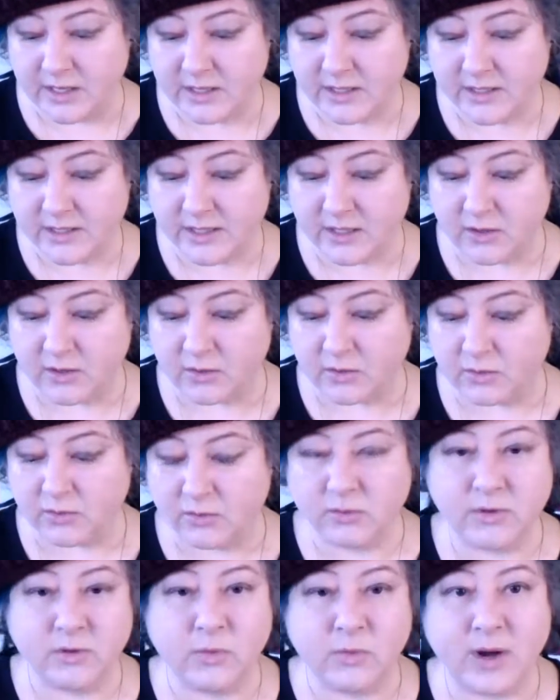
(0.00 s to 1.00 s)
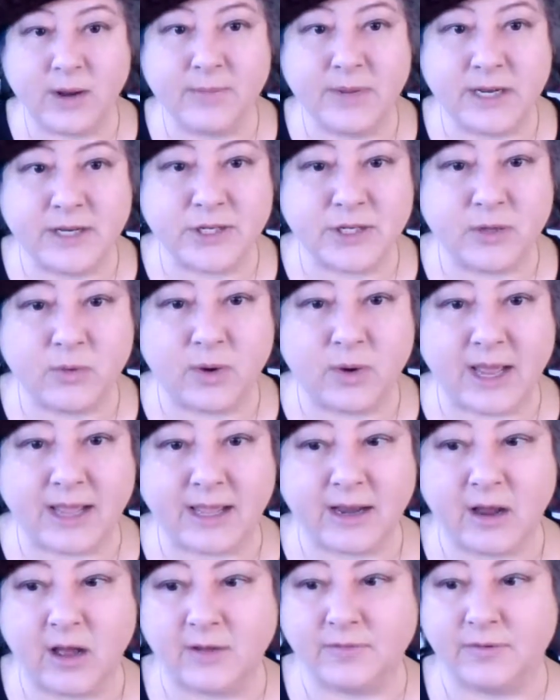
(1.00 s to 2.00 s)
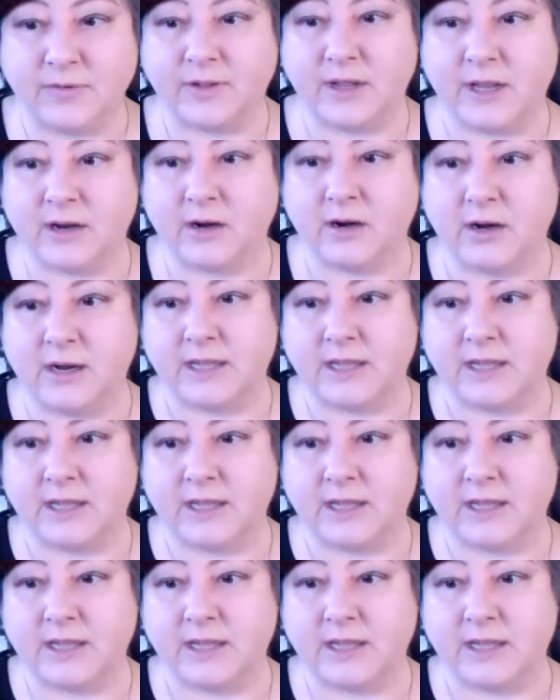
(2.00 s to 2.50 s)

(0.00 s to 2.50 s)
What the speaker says: So what I'm going to do when I get off of here